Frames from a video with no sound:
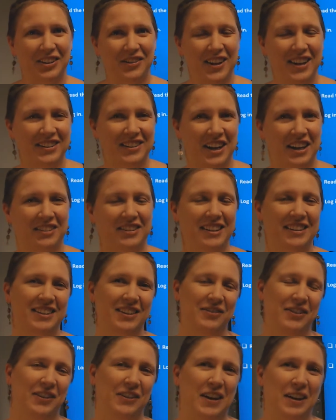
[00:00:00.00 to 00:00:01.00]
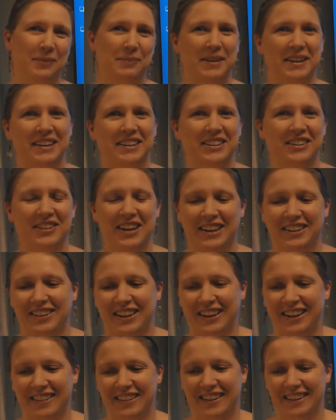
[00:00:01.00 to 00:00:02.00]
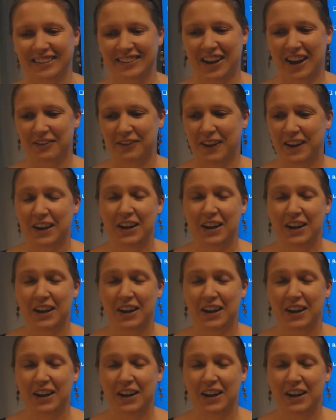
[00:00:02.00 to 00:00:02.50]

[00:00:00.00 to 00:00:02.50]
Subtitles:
that checklist if you're like me and you like checking things off.